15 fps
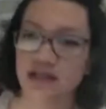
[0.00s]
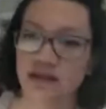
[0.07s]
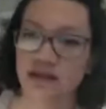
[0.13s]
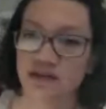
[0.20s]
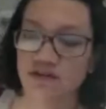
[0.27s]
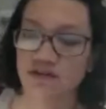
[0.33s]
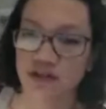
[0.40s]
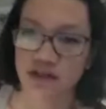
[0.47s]
on
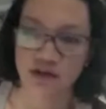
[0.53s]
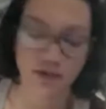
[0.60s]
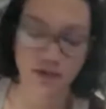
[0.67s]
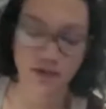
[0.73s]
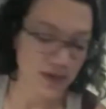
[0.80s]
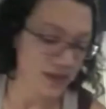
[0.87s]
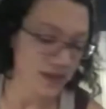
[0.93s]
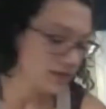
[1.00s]
the video,
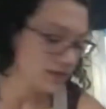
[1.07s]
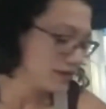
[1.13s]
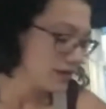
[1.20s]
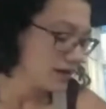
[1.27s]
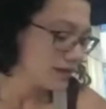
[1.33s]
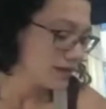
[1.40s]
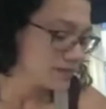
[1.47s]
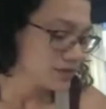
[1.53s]
but
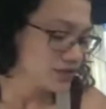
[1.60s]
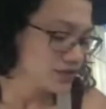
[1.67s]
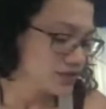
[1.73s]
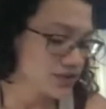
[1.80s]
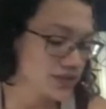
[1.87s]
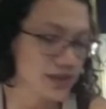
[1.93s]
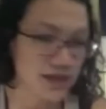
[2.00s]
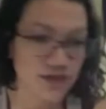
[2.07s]
just
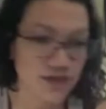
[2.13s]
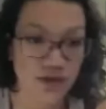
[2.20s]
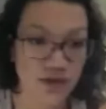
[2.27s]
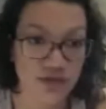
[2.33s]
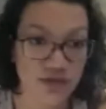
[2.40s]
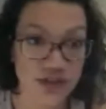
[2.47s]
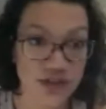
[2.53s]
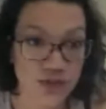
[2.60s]
to give you a
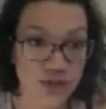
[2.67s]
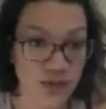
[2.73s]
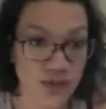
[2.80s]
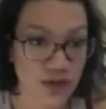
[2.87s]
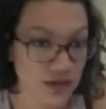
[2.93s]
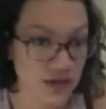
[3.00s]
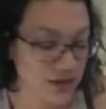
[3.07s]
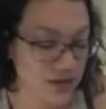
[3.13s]

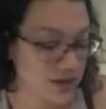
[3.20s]
visual,